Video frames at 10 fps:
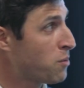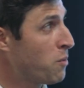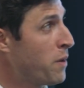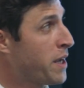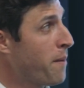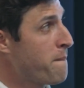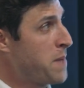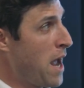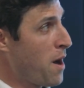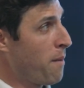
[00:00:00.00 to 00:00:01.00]
when we
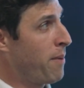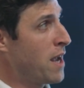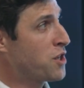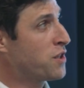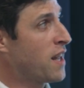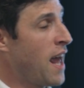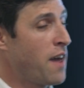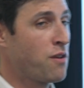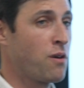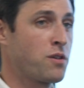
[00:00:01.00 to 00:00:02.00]
compare patients that
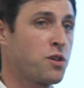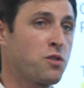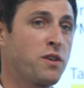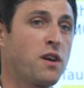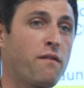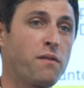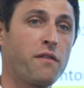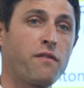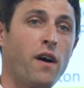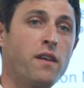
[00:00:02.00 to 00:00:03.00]
had their surgery done from the
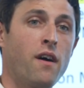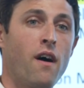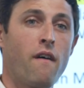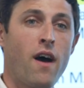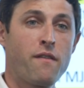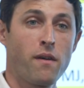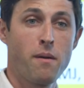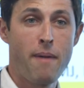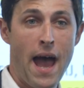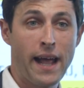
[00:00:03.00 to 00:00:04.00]
front and from
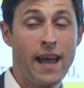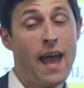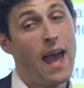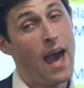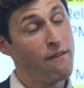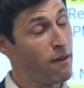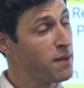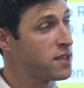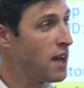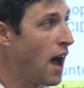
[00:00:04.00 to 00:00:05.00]
the back and from
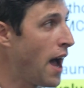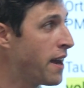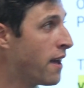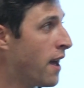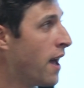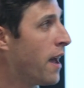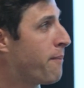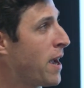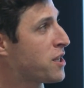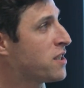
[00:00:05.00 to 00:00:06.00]
the side.
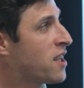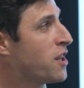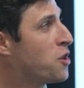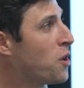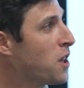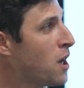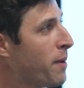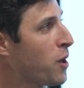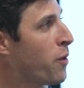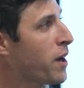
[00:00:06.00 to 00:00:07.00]
Patients tend to do a little
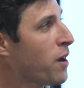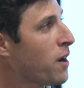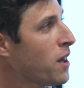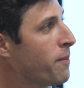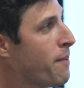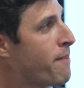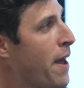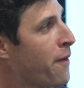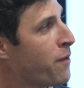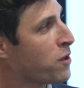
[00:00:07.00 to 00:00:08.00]
bit quicker, a little bit
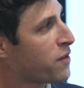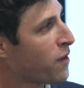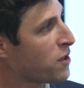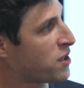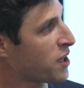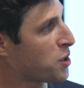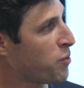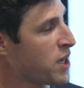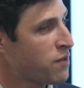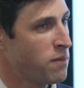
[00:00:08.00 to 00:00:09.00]
better in those first 6
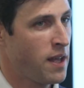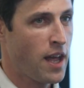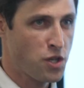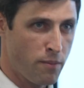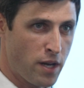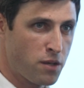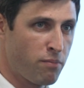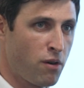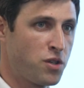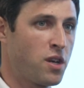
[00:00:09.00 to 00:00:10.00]
weeks from the anterior-based
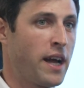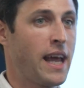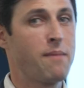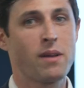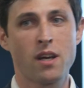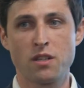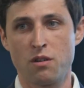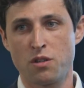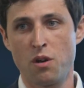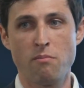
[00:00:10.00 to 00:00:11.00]
approach, again, because
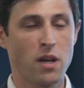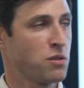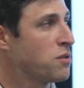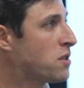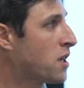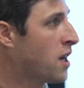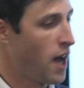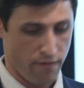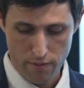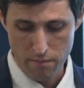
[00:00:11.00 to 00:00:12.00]
there's no muscles to
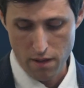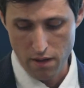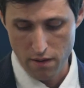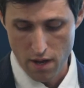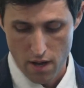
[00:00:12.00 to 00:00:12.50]
cut from the